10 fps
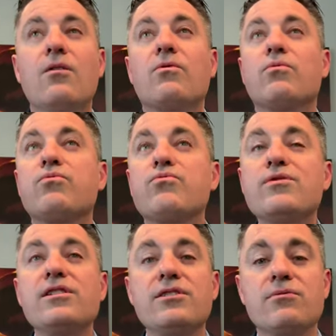
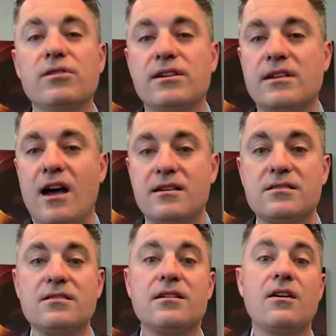really
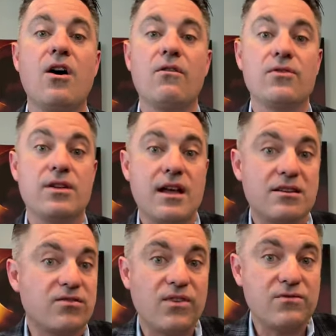nicely over the
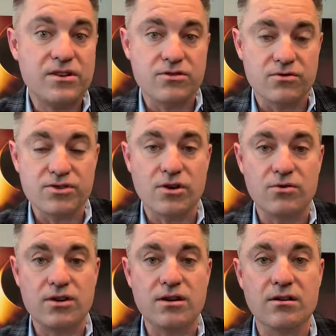next 15 or so
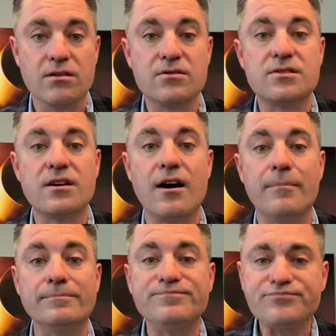years.
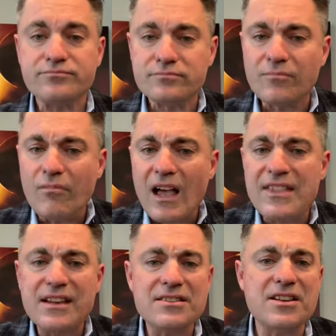I
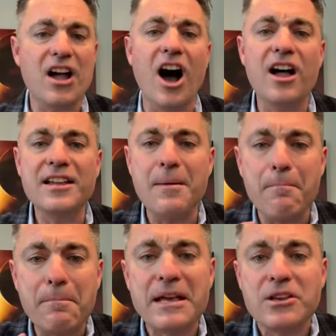think it's going to
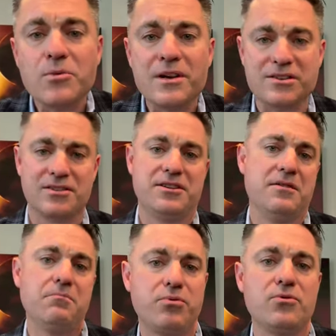unambiguously
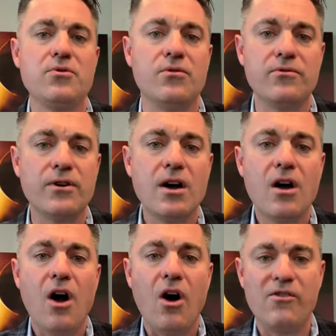improve
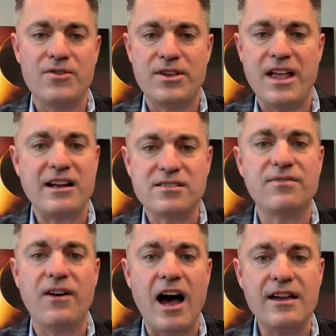over the next
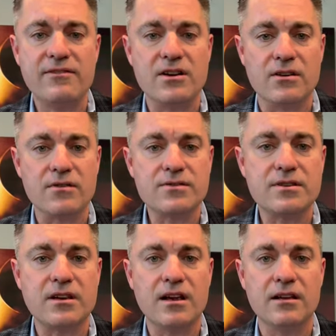5 years
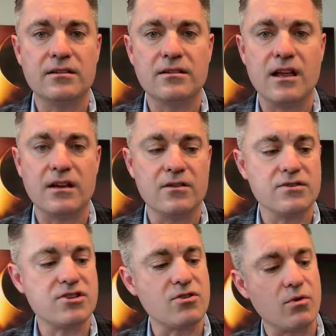in good
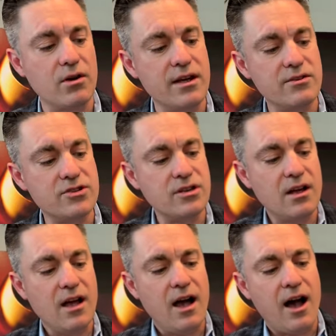storage.
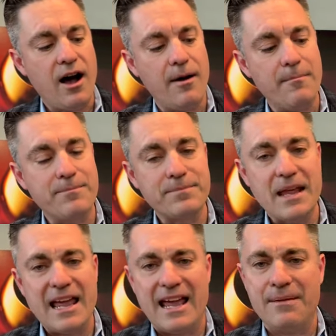
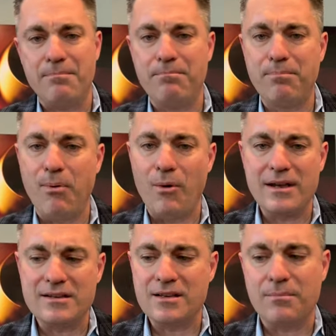And boy,
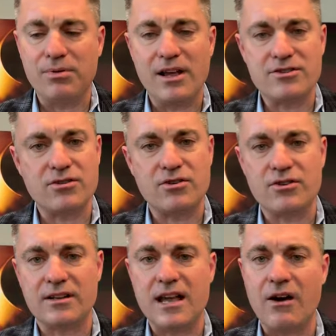is it a pleasure to
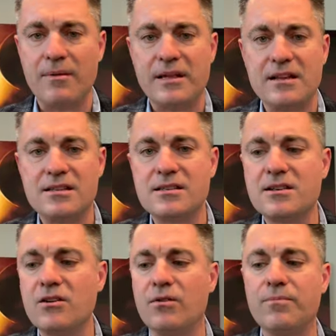drink now. I mean, it's
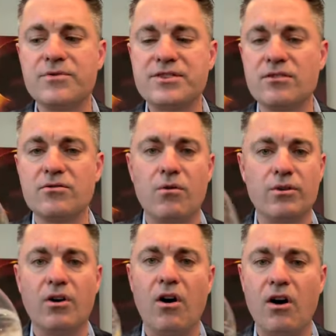still
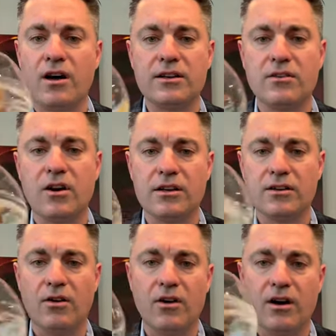going on and on
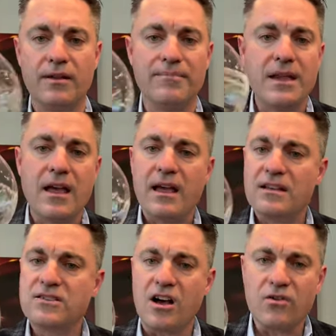and on.
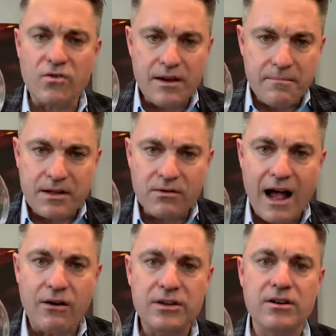It's got great
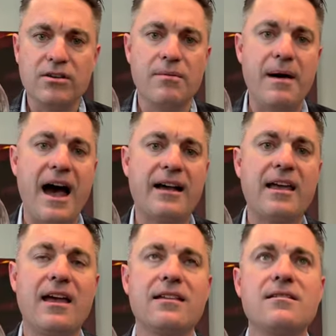minerality on the back
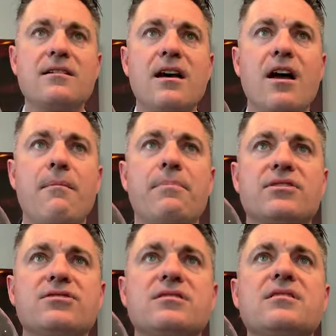end, but
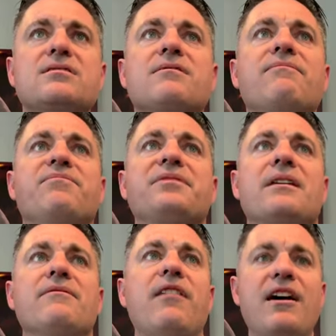just this
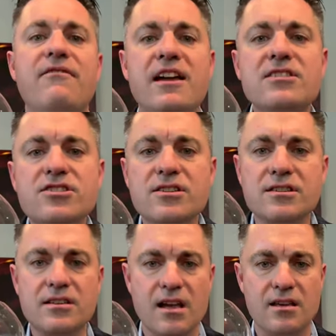
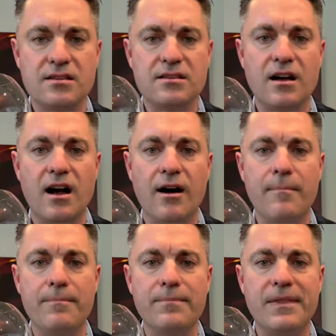vivaciousness
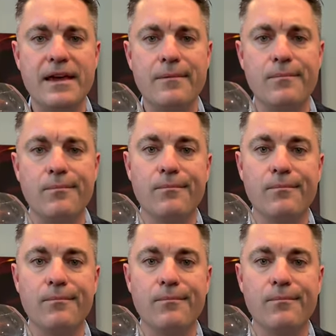that